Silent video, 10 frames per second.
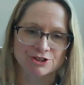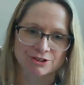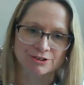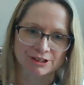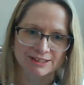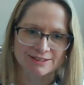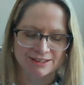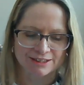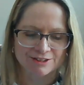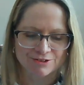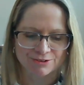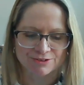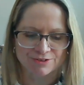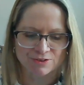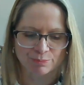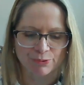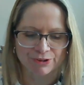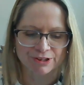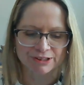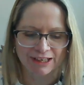to holistic student
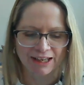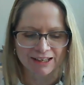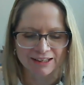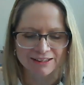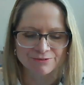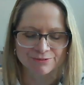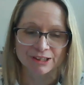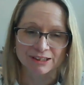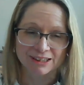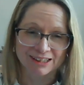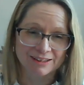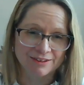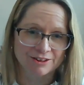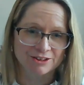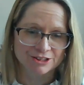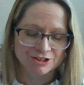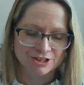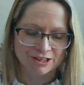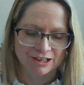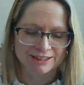support and really in the larger
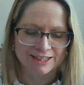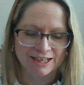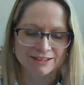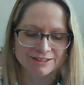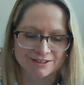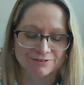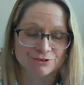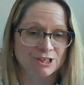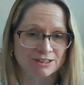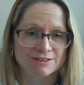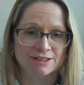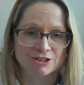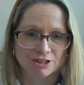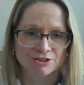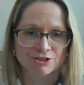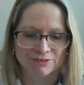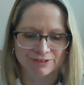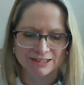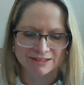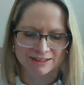context of transition to
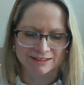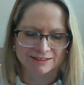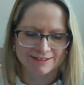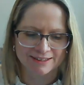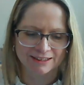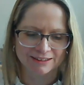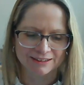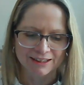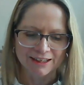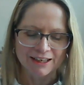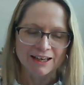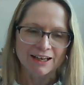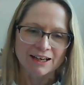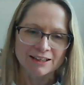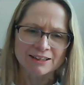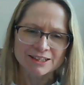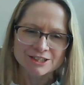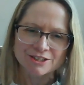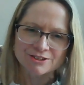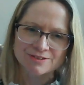residency. I like
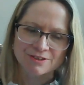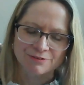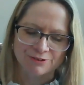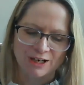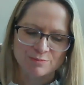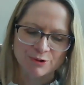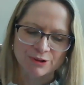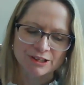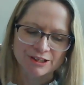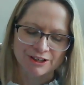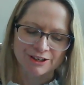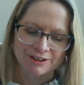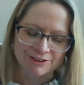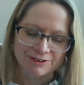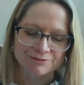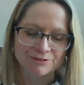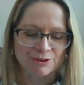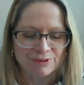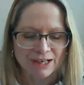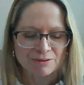to use the framework of the right